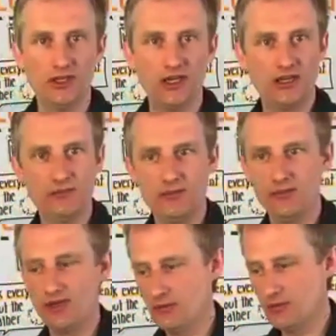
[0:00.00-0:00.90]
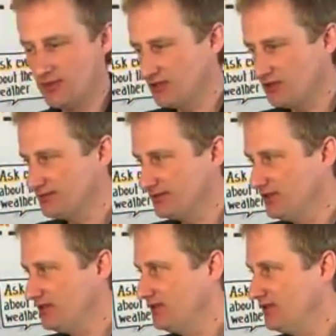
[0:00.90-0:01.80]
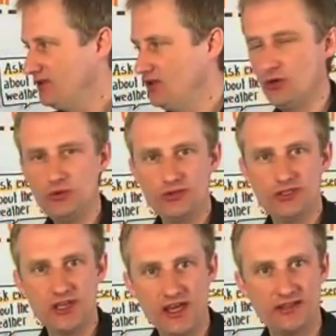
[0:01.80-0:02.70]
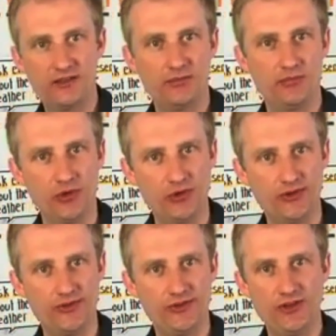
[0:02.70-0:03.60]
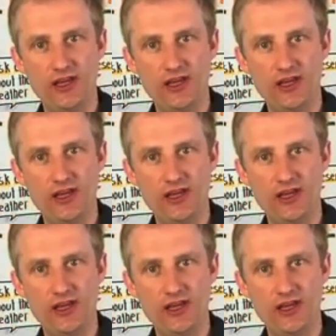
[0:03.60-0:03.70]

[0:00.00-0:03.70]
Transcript: I'm a bit of a low-tech person,